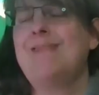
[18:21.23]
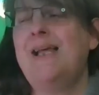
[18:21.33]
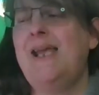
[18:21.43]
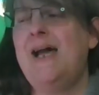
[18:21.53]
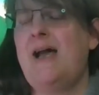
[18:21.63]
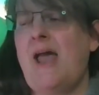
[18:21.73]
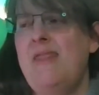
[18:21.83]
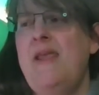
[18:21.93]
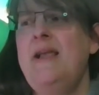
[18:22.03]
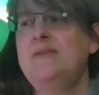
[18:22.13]
Yeah, I
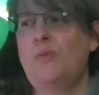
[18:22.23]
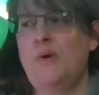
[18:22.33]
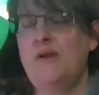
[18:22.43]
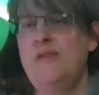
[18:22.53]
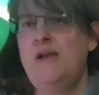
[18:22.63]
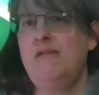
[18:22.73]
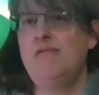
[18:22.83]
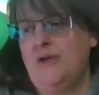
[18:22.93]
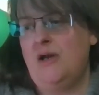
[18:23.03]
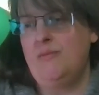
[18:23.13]
think it's worth it.
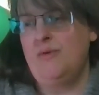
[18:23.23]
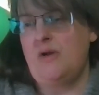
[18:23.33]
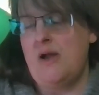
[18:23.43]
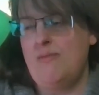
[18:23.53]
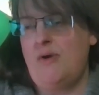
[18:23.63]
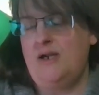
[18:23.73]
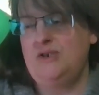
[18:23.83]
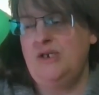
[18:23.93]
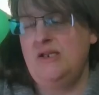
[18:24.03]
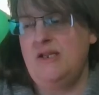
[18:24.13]
So I'm, I'm
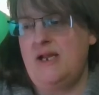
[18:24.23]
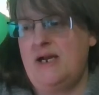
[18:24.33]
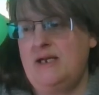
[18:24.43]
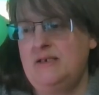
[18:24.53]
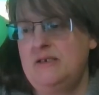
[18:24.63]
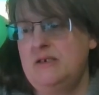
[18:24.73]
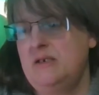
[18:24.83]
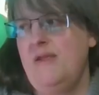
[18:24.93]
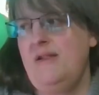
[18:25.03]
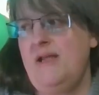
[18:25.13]
watching that.
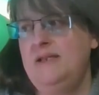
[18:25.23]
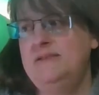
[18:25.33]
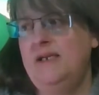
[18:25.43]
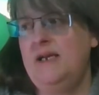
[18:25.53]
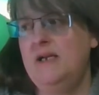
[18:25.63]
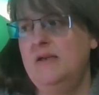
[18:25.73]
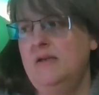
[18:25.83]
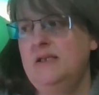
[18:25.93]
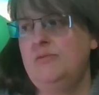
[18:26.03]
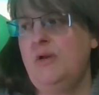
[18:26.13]
I think that's it.
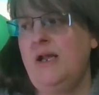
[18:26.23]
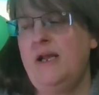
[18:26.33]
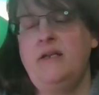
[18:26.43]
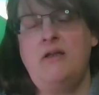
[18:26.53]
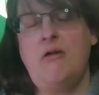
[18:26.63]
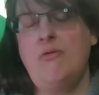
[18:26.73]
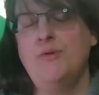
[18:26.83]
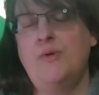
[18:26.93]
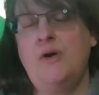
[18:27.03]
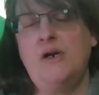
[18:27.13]
Because when I get done with
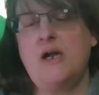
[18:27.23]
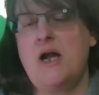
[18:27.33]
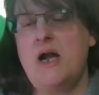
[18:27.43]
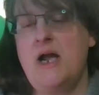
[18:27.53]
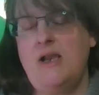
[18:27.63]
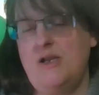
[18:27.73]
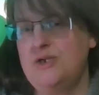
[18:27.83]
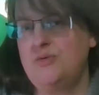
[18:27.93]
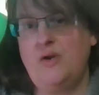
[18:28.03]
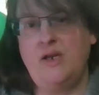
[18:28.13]
work, I
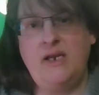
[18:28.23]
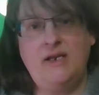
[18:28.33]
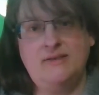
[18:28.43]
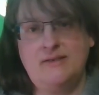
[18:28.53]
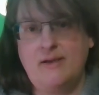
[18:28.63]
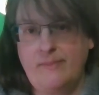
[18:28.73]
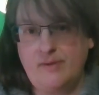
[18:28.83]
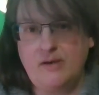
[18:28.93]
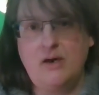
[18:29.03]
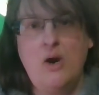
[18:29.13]
just want to eat
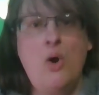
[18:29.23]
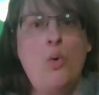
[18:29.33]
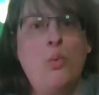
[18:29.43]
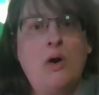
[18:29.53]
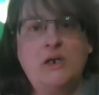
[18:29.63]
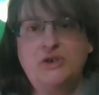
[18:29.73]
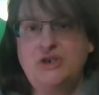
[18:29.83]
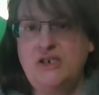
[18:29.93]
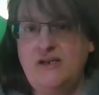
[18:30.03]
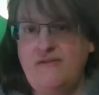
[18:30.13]
supper, watch
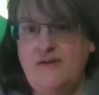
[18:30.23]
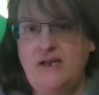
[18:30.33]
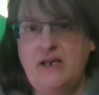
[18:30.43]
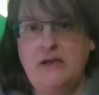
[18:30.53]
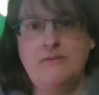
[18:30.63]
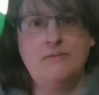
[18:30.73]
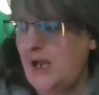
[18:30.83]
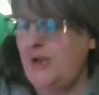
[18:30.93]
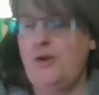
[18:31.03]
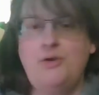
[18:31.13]
TV.
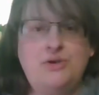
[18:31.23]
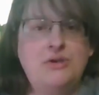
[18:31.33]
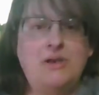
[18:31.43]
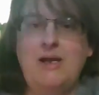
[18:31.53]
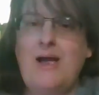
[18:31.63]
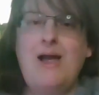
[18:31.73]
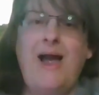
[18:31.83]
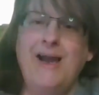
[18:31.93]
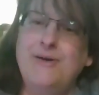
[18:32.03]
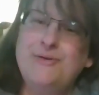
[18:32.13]
I usually
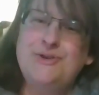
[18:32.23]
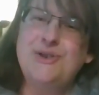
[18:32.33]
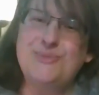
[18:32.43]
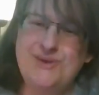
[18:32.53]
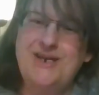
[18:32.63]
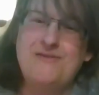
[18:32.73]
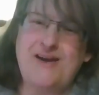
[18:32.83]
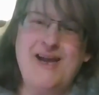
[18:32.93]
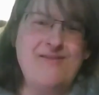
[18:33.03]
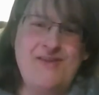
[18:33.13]
I usually read if
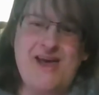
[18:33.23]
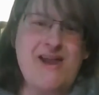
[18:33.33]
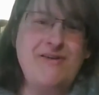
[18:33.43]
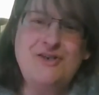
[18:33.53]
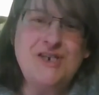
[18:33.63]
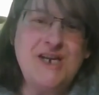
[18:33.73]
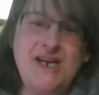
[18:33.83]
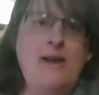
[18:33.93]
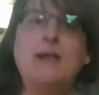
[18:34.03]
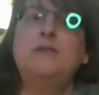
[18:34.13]
I have the energy.
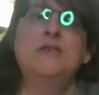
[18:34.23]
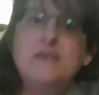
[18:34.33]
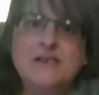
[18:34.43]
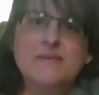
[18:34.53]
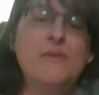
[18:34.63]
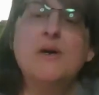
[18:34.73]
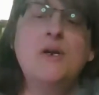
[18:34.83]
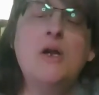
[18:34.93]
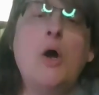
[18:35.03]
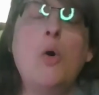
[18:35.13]
And not just this book,
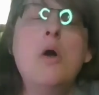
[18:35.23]
no.